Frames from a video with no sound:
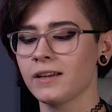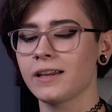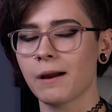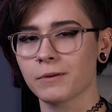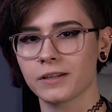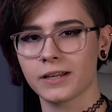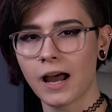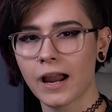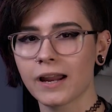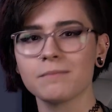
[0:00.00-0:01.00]
Get with the
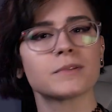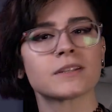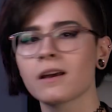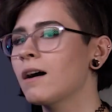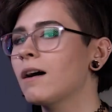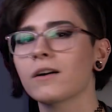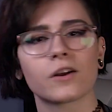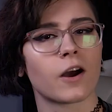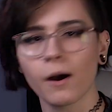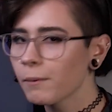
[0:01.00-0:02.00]
times.
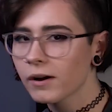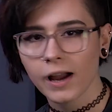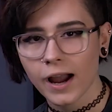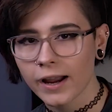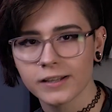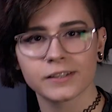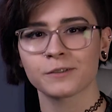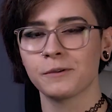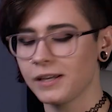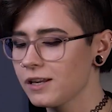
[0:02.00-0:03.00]
Come on guys,
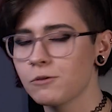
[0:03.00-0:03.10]
you need